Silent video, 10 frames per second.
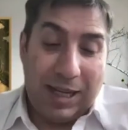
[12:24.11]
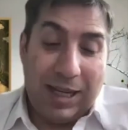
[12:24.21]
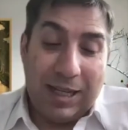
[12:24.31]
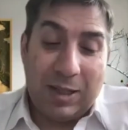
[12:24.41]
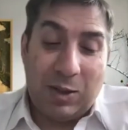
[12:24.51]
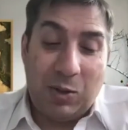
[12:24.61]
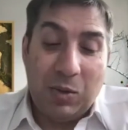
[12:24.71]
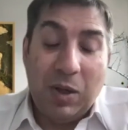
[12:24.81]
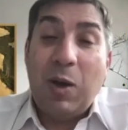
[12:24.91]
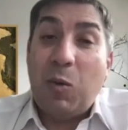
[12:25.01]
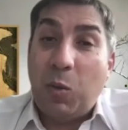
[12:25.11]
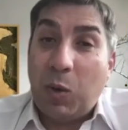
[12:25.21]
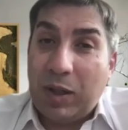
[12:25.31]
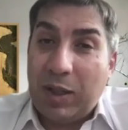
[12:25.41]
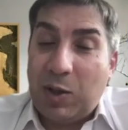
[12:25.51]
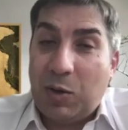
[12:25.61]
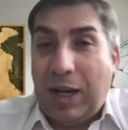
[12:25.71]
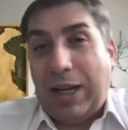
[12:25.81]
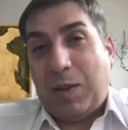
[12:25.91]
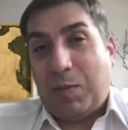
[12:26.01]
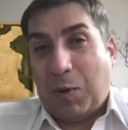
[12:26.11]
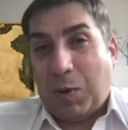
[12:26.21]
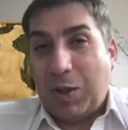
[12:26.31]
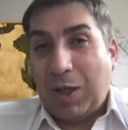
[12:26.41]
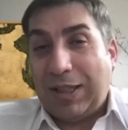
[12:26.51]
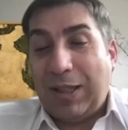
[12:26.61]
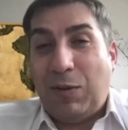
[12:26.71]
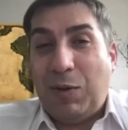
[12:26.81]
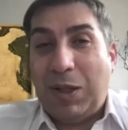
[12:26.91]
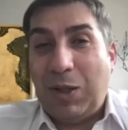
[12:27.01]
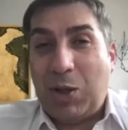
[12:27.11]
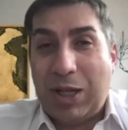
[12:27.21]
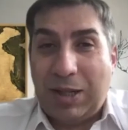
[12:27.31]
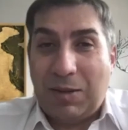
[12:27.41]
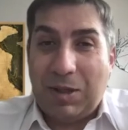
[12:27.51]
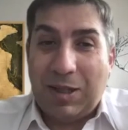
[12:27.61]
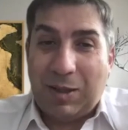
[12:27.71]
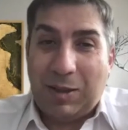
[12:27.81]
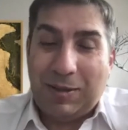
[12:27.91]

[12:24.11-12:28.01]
Can I ask you, what is your next project, if you can share it with us? Ah,